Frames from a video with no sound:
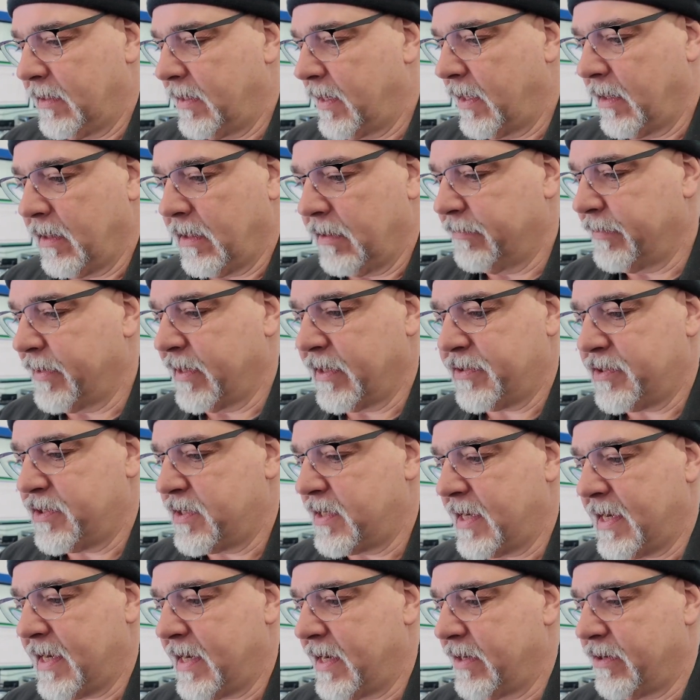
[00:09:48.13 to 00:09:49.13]
I love
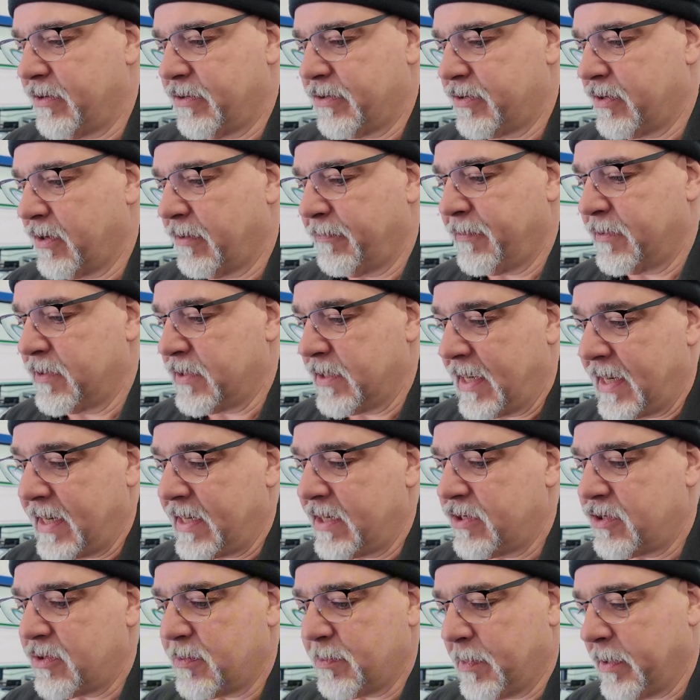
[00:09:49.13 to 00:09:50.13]
XDI. Their stuff is
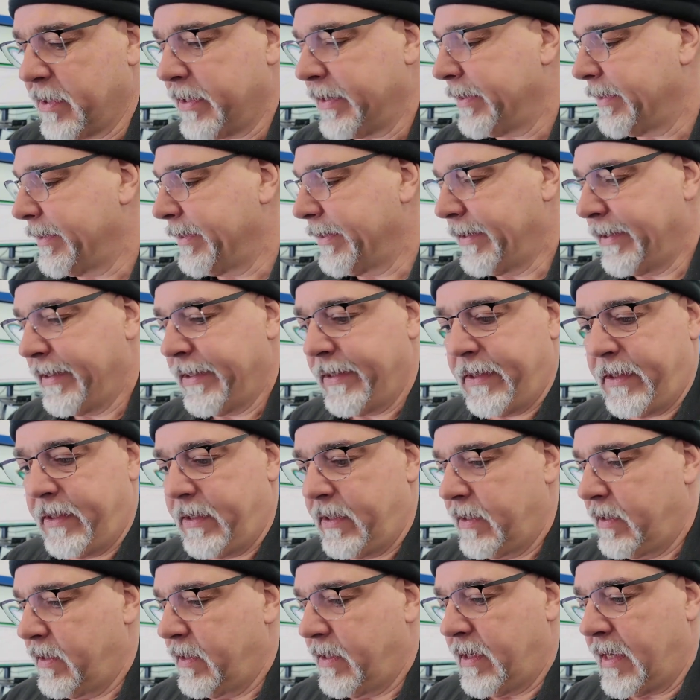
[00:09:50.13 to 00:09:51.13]
nice, but
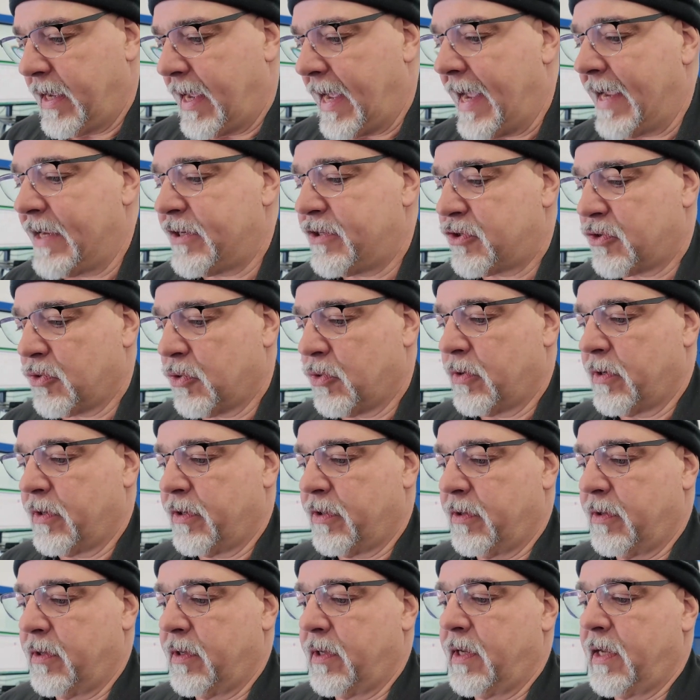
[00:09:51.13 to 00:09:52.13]
I sorted